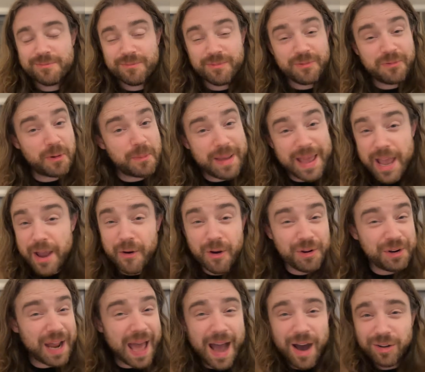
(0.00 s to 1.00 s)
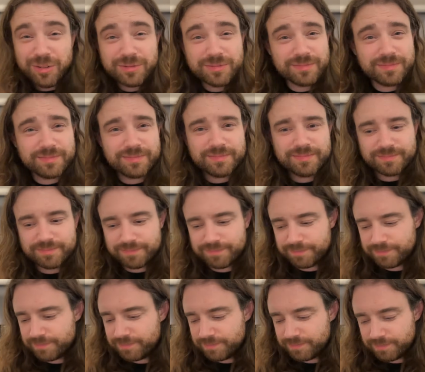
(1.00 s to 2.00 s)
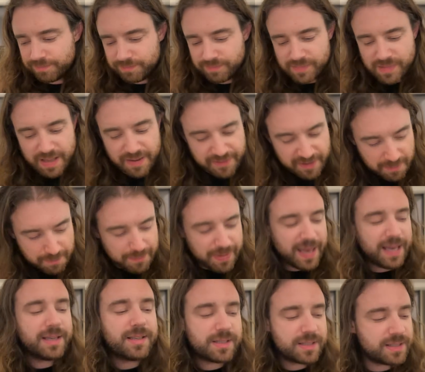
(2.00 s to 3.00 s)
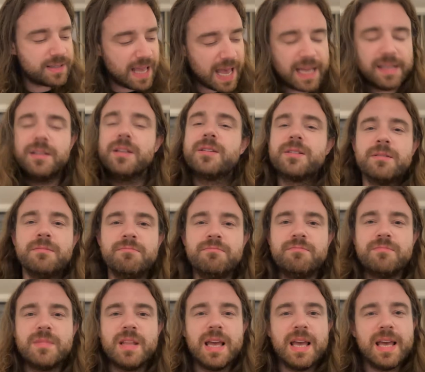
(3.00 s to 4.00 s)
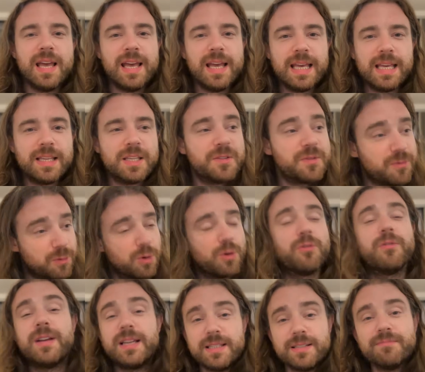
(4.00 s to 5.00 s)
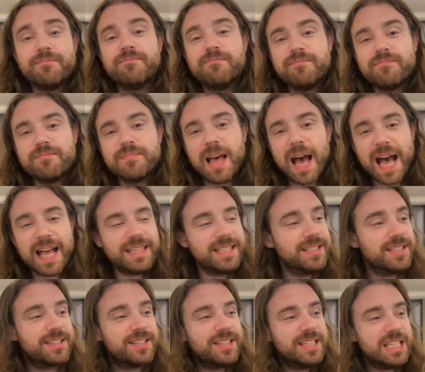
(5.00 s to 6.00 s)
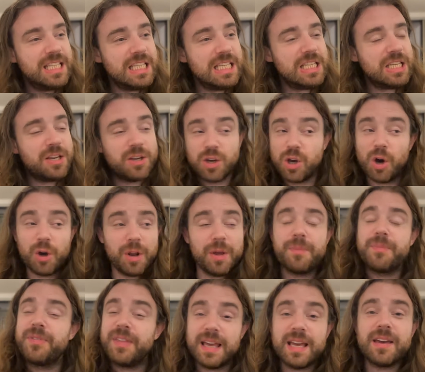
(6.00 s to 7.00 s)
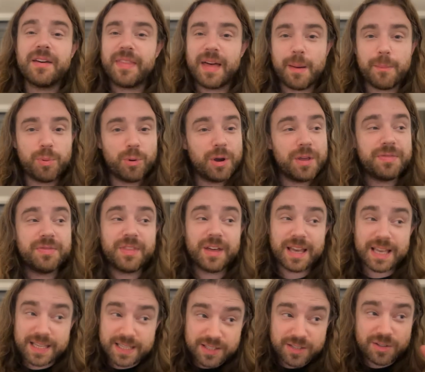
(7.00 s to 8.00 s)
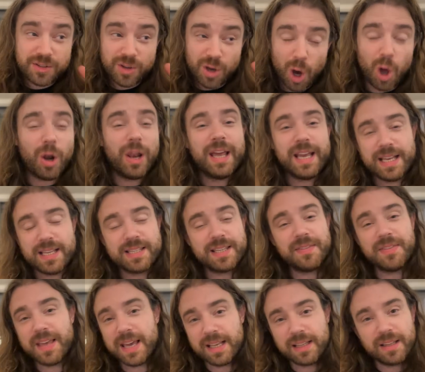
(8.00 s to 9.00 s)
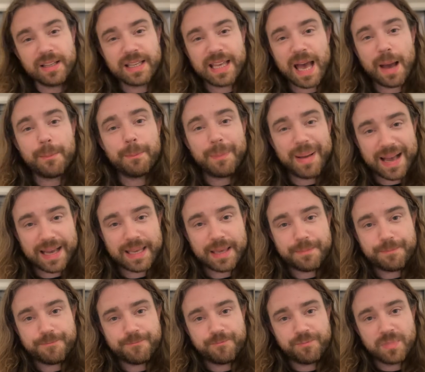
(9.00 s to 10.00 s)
From here on out, if he picks Henderson, it's for a reason. And you got to think at that point that his colleagues in the England camp back him.